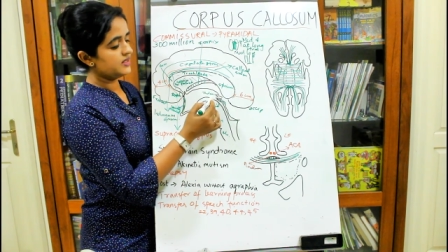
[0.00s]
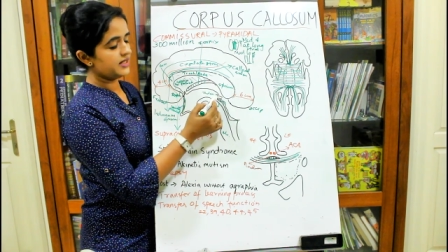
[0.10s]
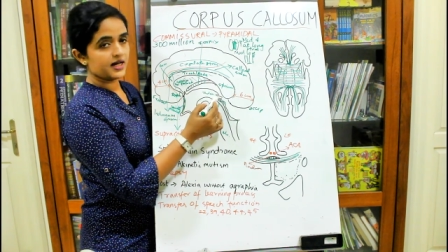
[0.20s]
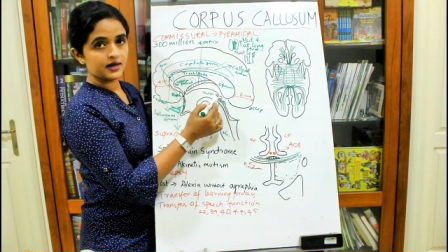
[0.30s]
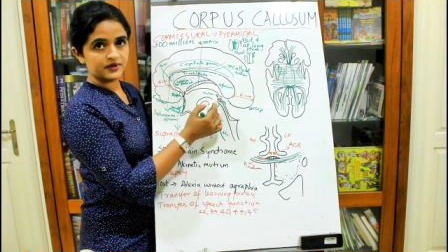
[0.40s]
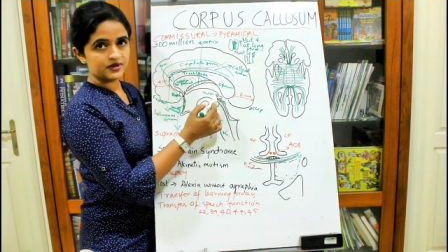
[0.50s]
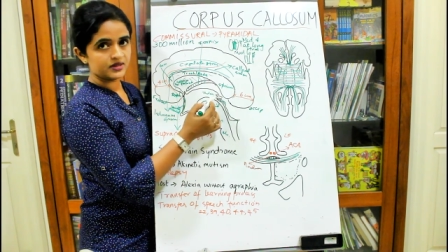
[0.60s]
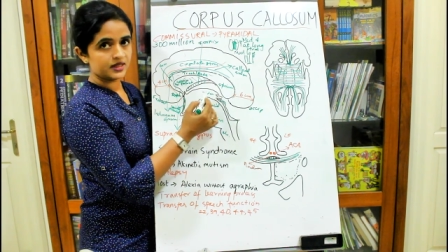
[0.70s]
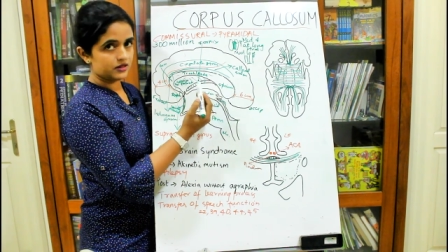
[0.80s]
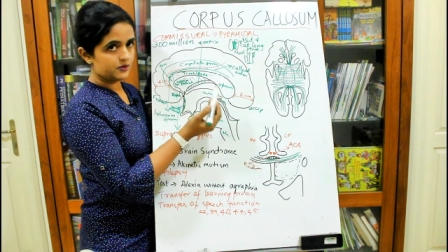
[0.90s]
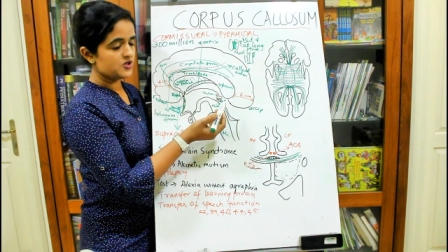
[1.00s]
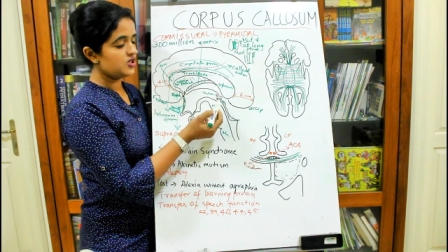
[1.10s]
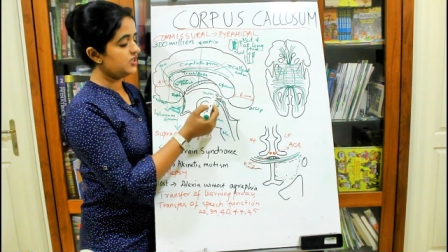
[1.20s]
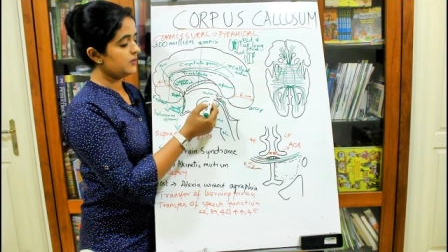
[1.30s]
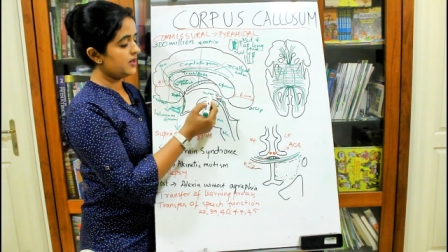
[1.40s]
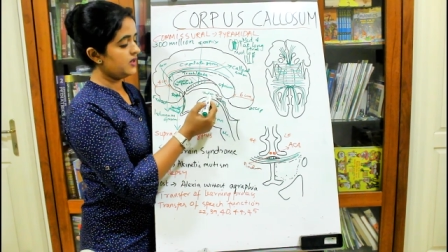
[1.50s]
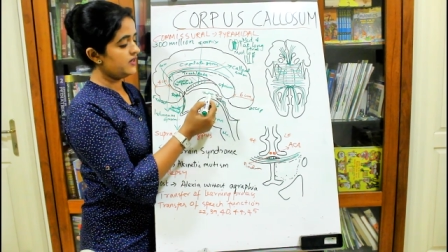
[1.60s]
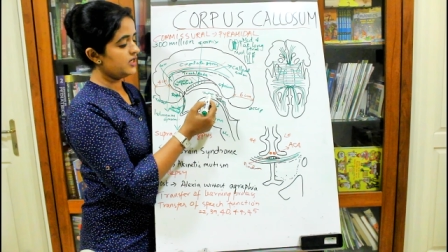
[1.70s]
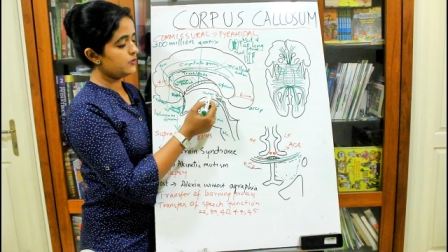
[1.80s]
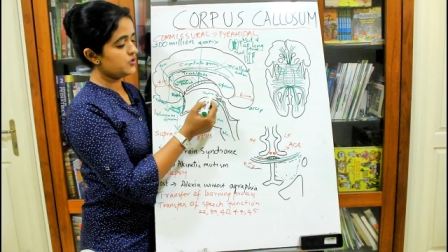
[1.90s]
the thalamus, especially the
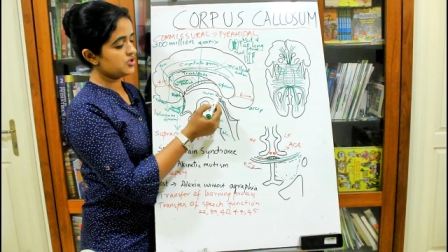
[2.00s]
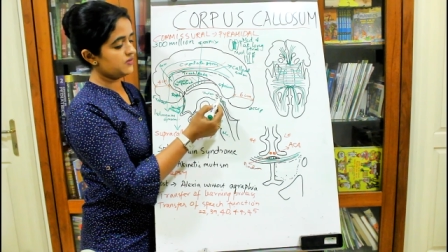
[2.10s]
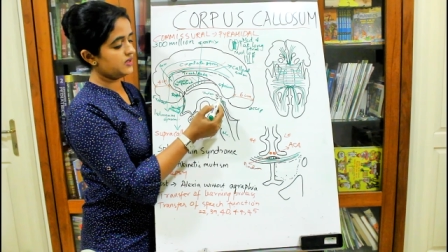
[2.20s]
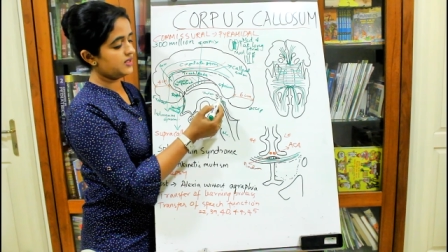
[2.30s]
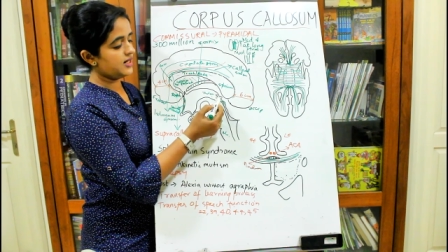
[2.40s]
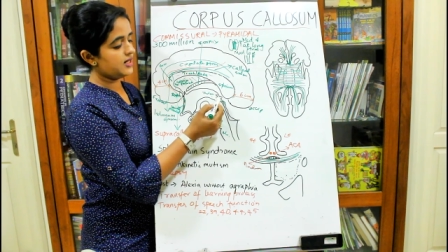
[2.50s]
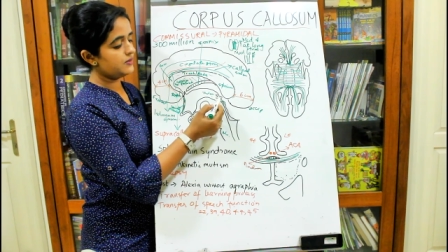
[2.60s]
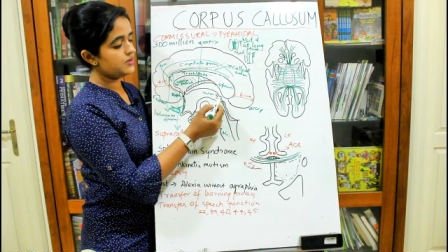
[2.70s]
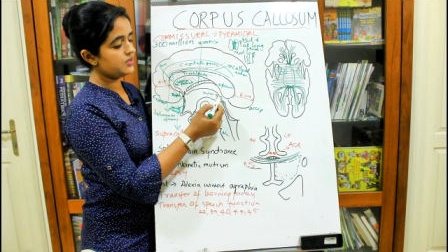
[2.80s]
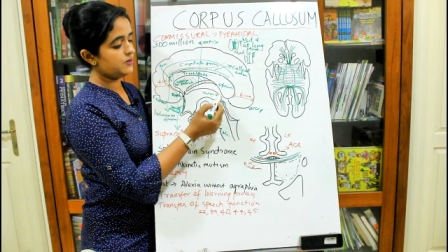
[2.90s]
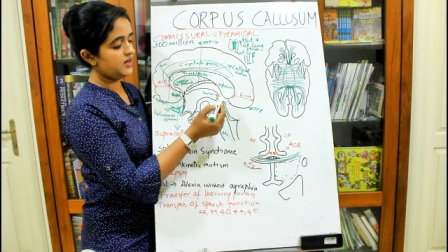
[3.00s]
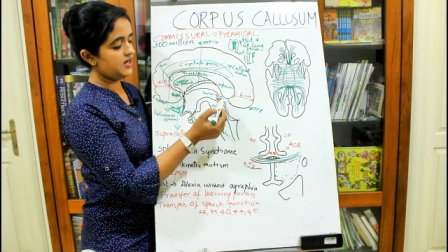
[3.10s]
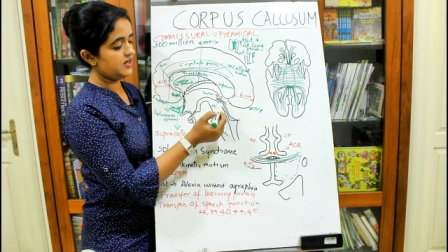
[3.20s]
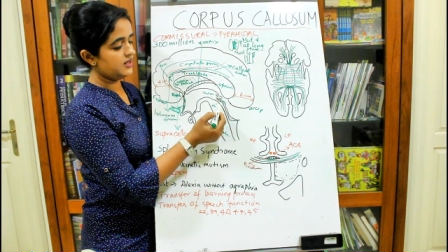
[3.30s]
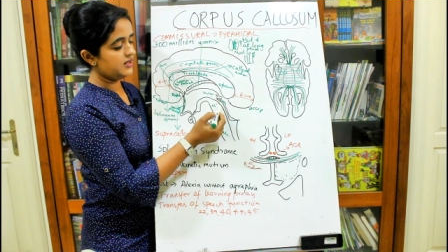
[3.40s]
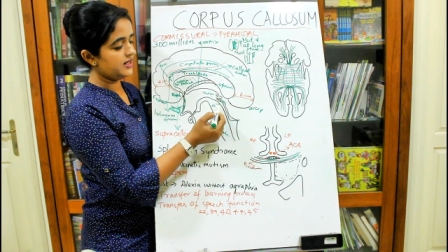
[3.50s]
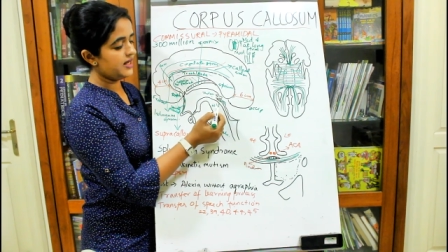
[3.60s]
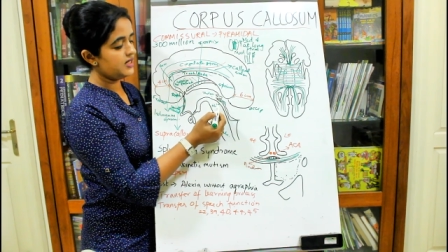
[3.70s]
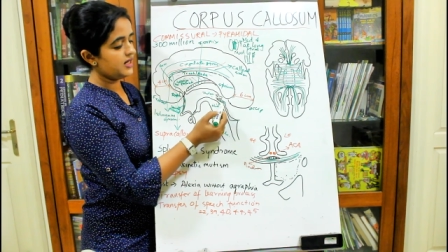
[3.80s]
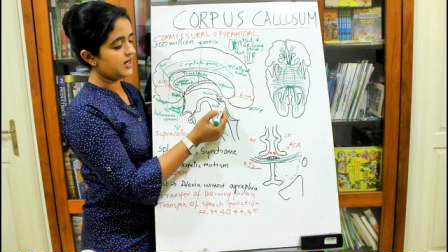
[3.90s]
pulvinar portion of the thalamus, the pineal
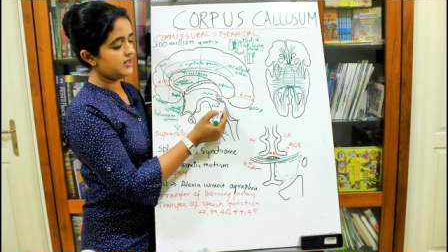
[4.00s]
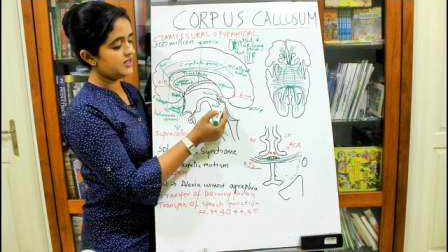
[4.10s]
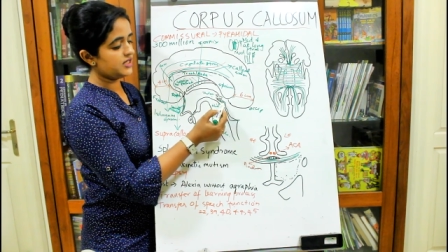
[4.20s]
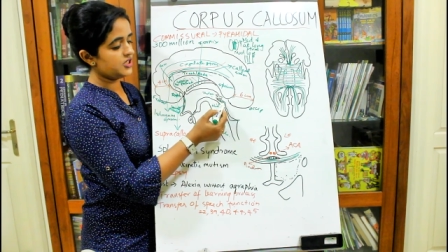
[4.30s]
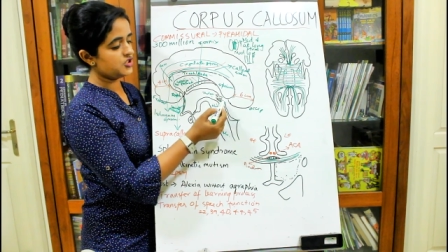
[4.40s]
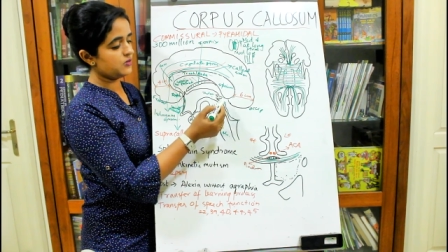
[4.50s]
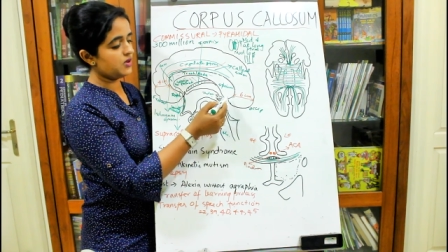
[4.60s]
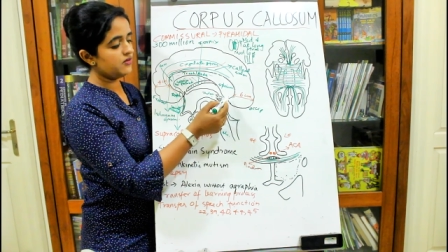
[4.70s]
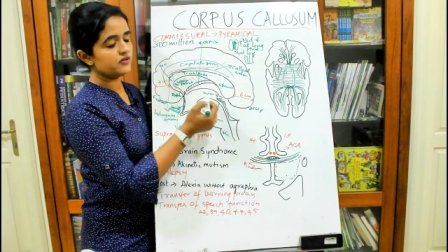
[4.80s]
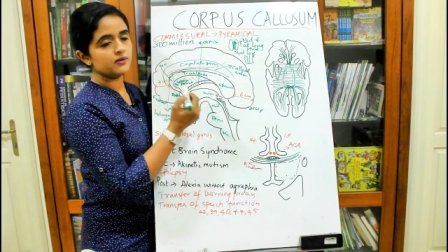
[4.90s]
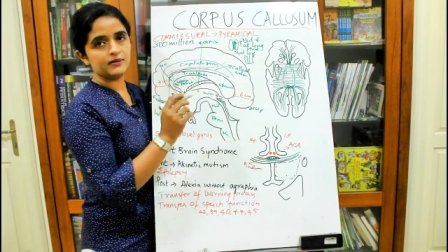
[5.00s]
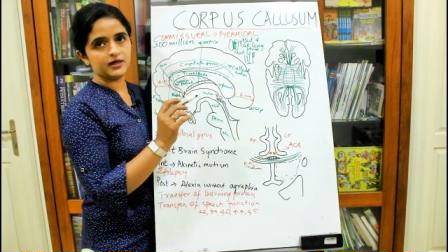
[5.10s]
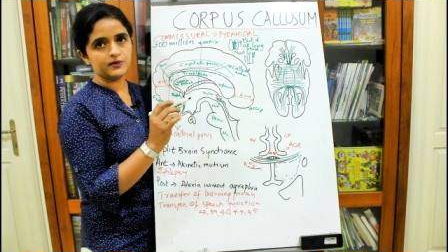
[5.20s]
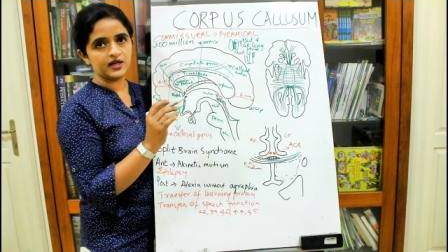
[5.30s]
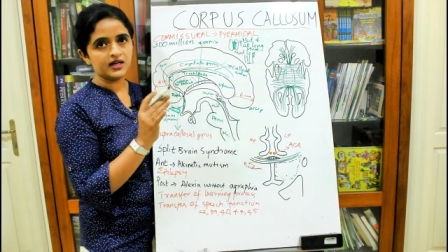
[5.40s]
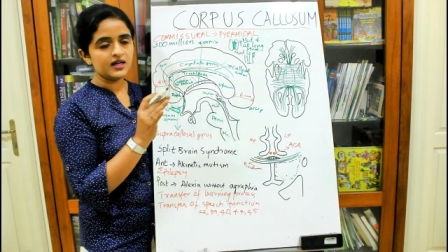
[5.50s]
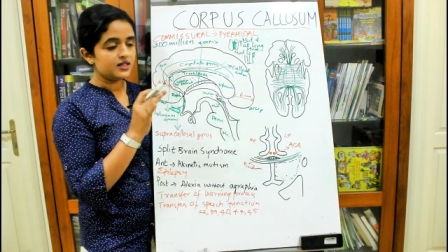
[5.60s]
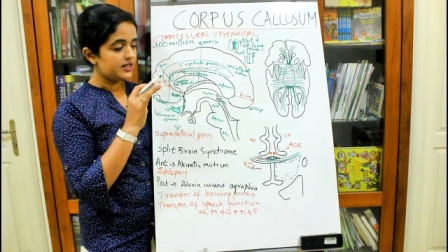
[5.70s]
gland and the tectum of midbrain.